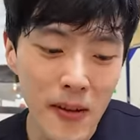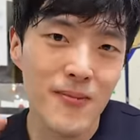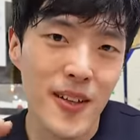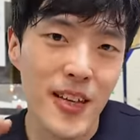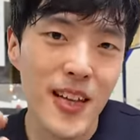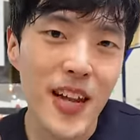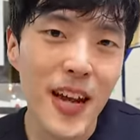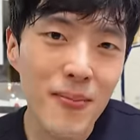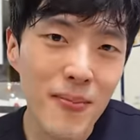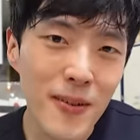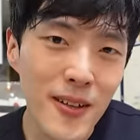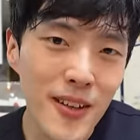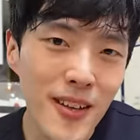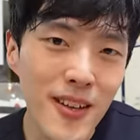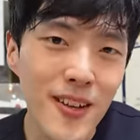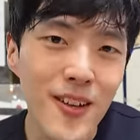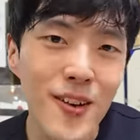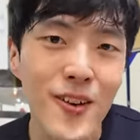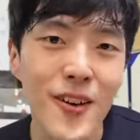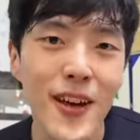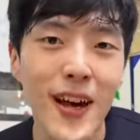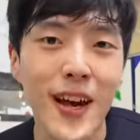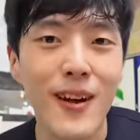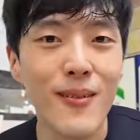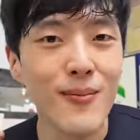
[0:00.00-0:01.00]
It happened in
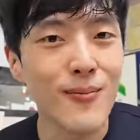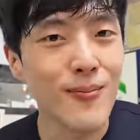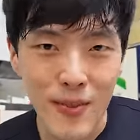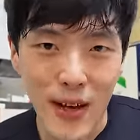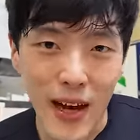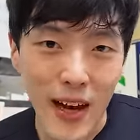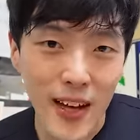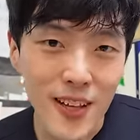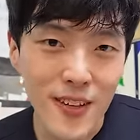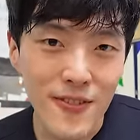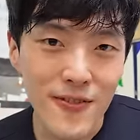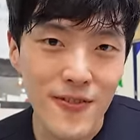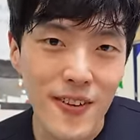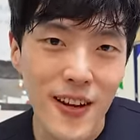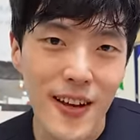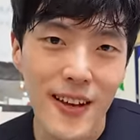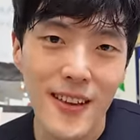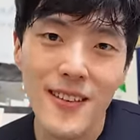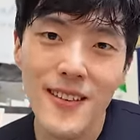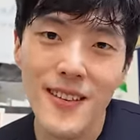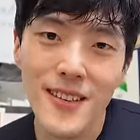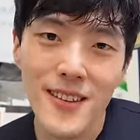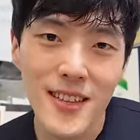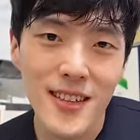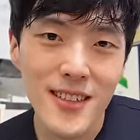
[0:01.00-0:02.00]
Korea. I had a
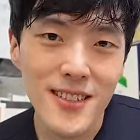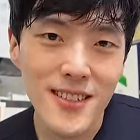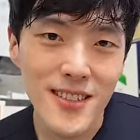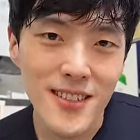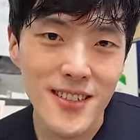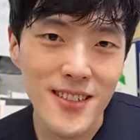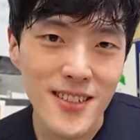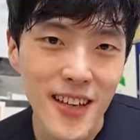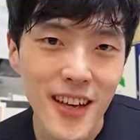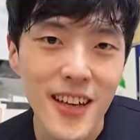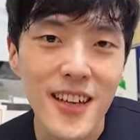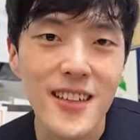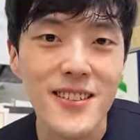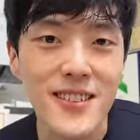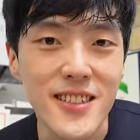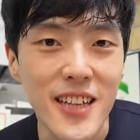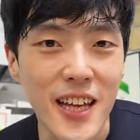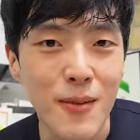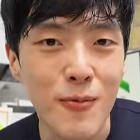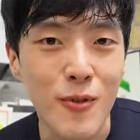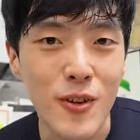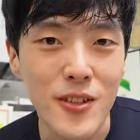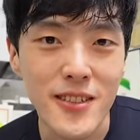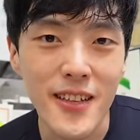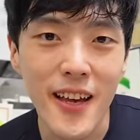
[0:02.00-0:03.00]
friend, let's just say his
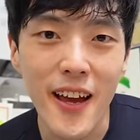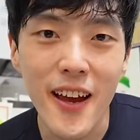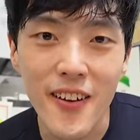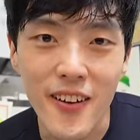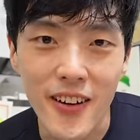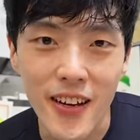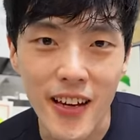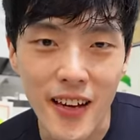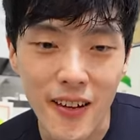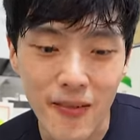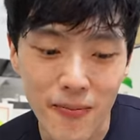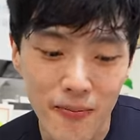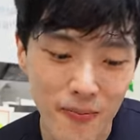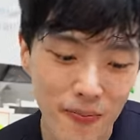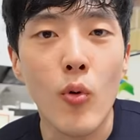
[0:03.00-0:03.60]
name was Harry.